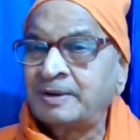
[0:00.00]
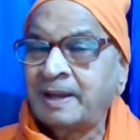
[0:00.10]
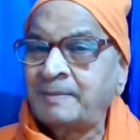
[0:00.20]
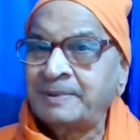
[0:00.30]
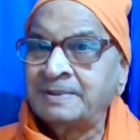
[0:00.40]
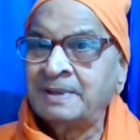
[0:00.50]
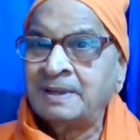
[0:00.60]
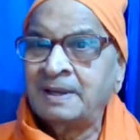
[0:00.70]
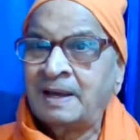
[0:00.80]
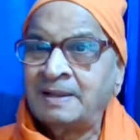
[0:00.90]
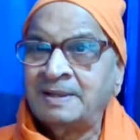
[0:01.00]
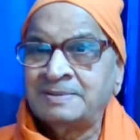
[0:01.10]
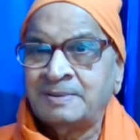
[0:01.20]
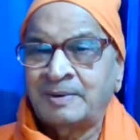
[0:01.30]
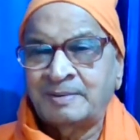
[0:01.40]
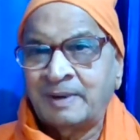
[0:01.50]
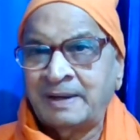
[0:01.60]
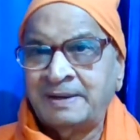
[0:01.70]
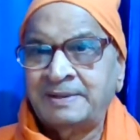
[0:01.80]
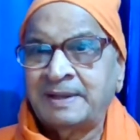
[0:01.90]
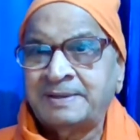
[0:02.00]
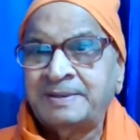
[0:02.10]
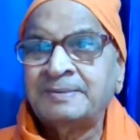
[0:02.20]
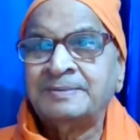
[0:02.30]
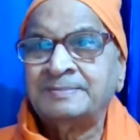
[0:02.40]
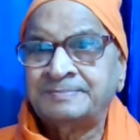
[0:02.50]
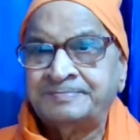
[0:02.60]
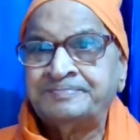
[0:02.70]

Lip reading: cannot happen unless our mind is active.